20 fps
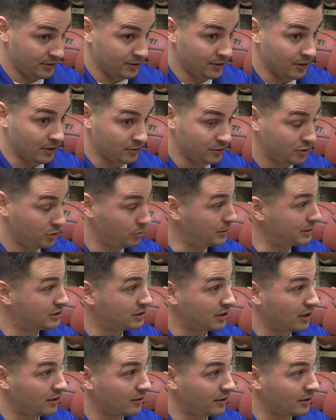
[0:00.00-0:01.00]
you know, to
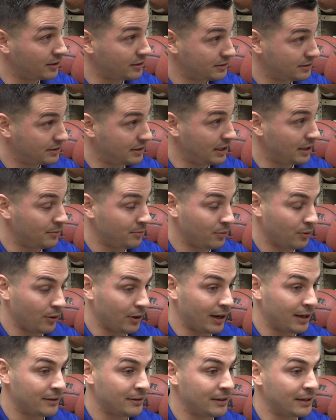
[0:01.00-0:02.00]
each other
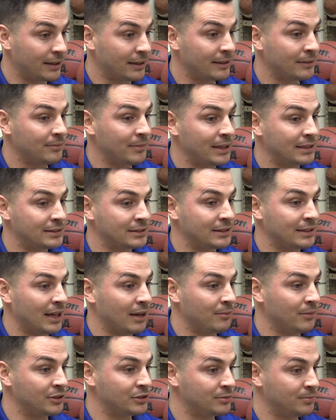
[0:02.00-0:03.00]
standpoint, I think it makes it
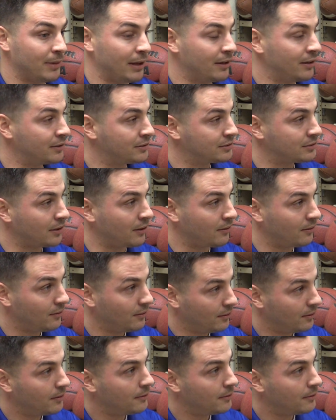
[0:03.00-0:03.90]
that much better. So.